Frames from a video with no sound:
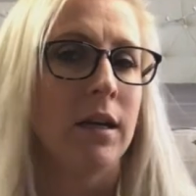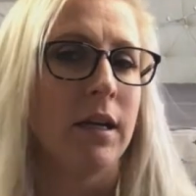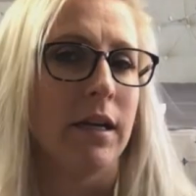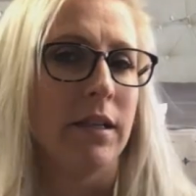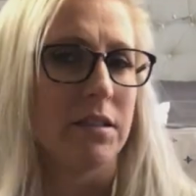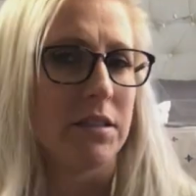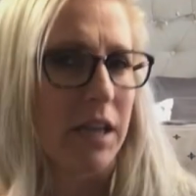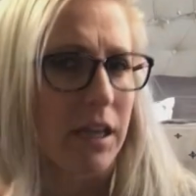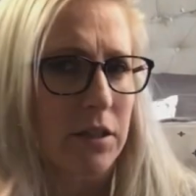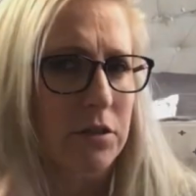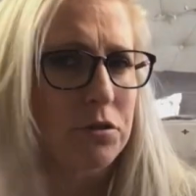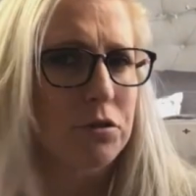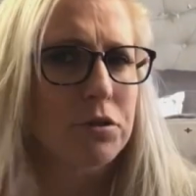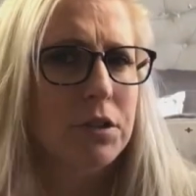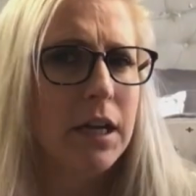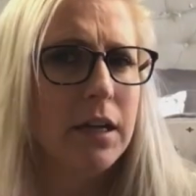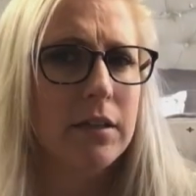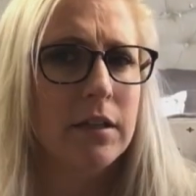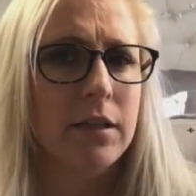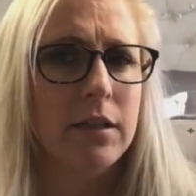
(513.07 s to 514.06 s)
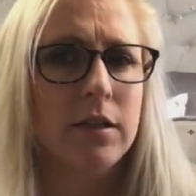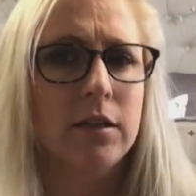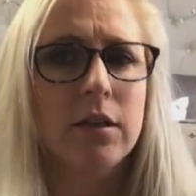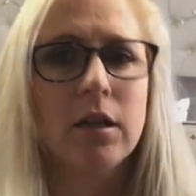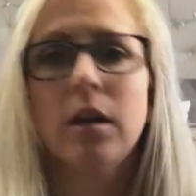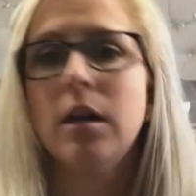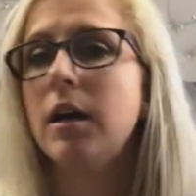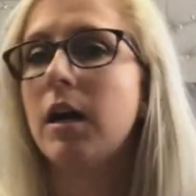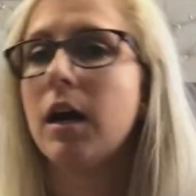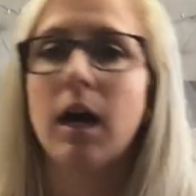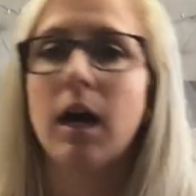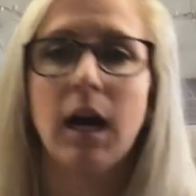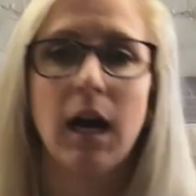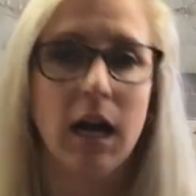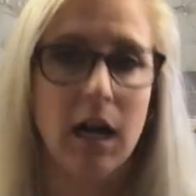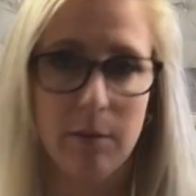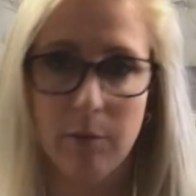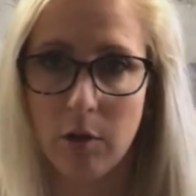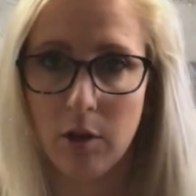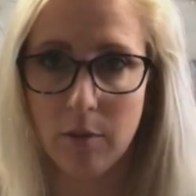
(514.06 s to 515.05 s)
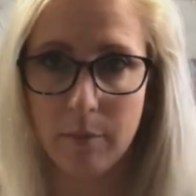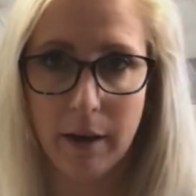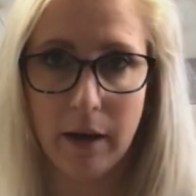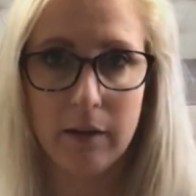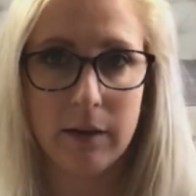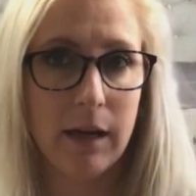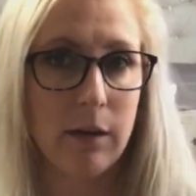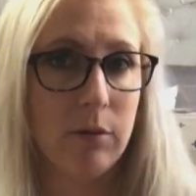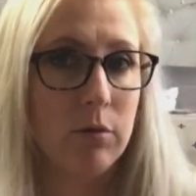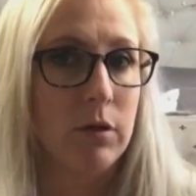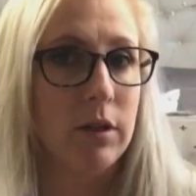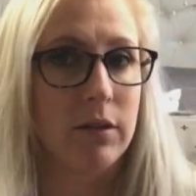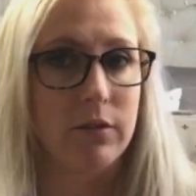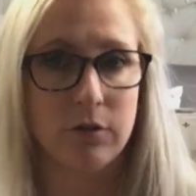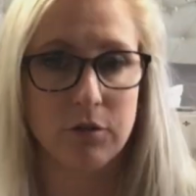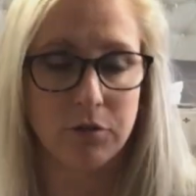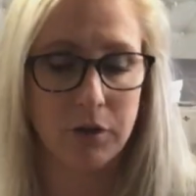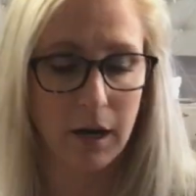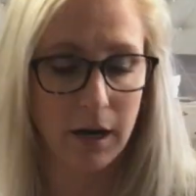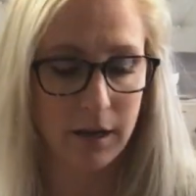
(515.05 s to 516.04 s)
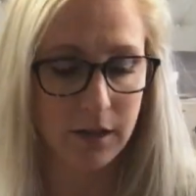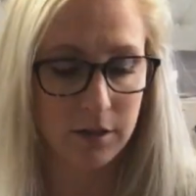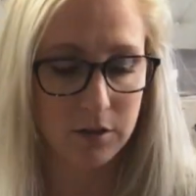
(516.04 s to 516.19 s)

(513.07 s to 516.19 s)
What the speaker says: and texture down here, I'm all about. I will give it a try.